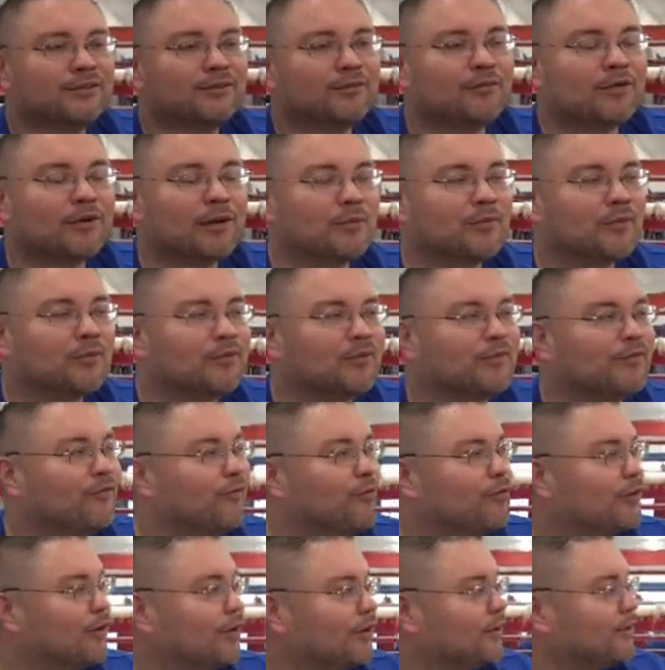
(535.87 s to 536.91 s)
What I put
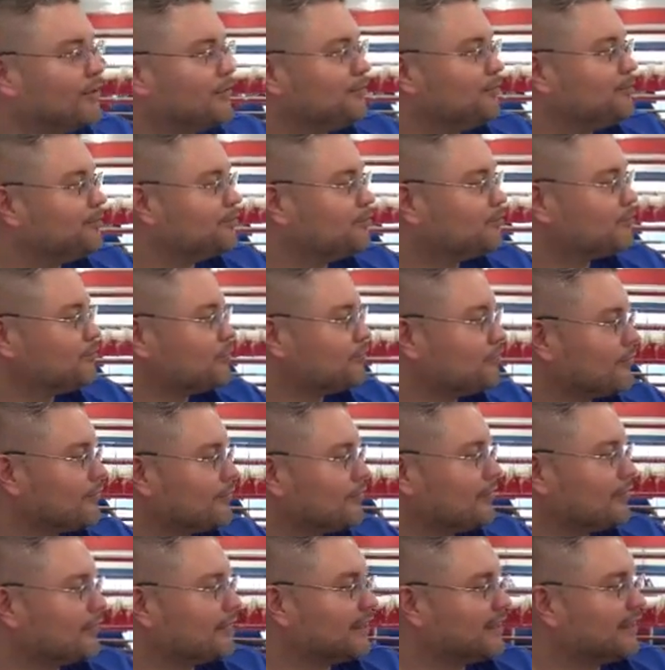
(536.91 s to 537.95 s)
four?
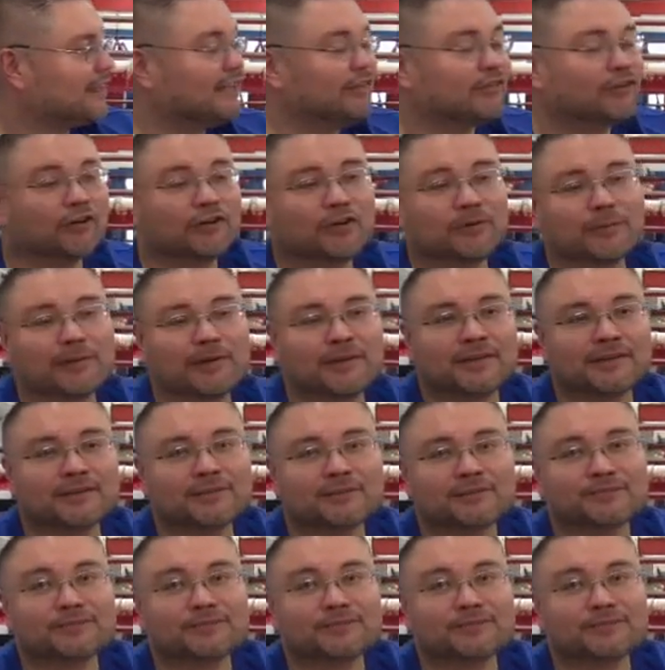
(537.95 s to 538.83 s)
Keith Thurman.